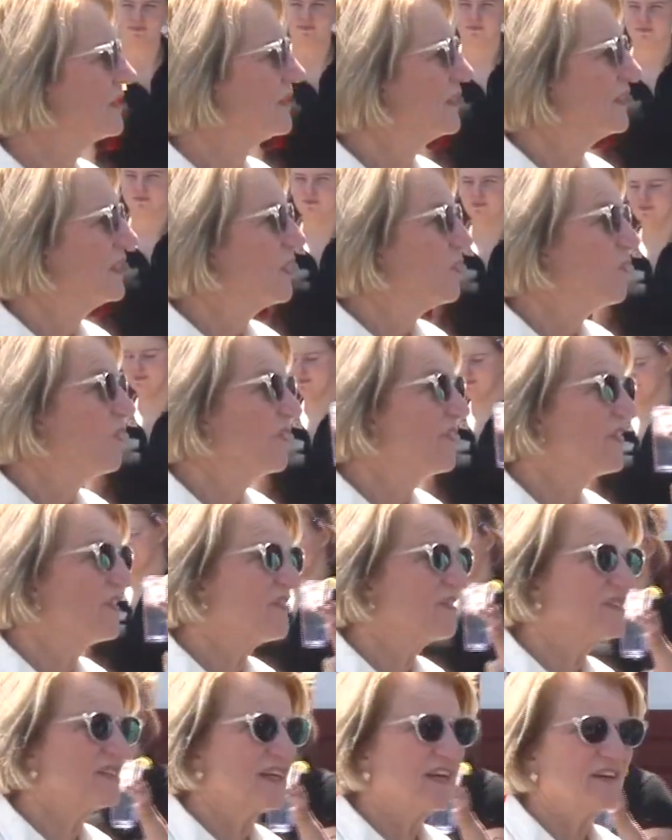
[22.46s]
and he says
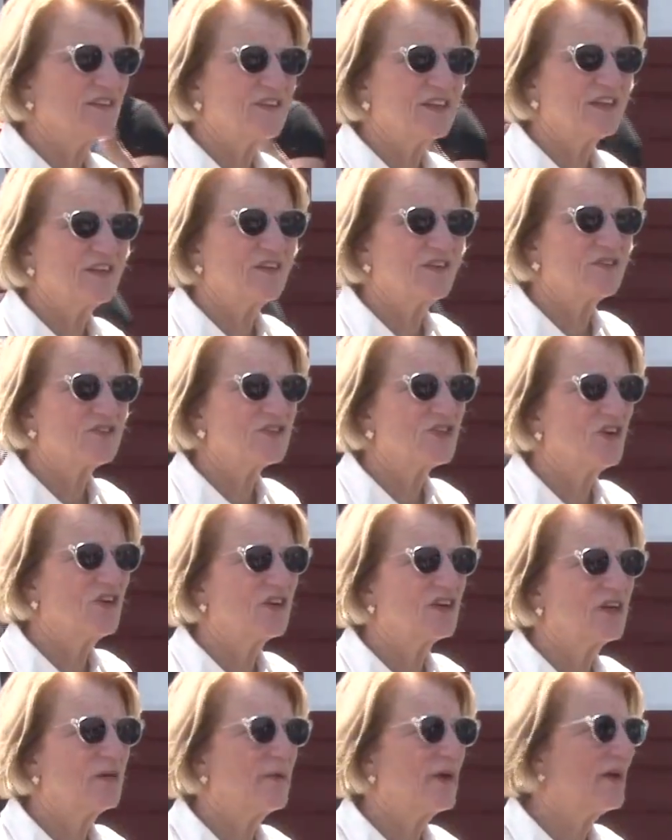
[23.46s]
that's
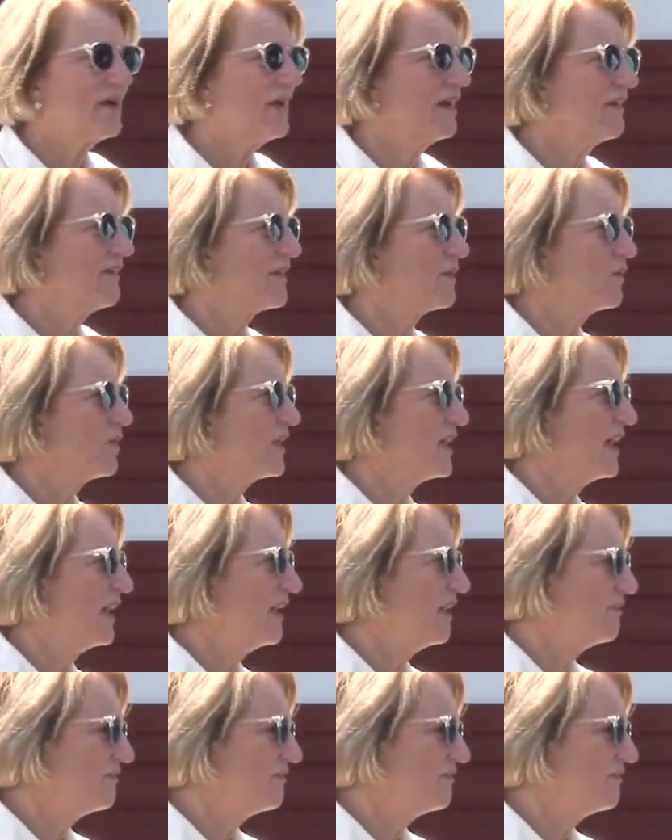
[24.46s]
resonating with the people.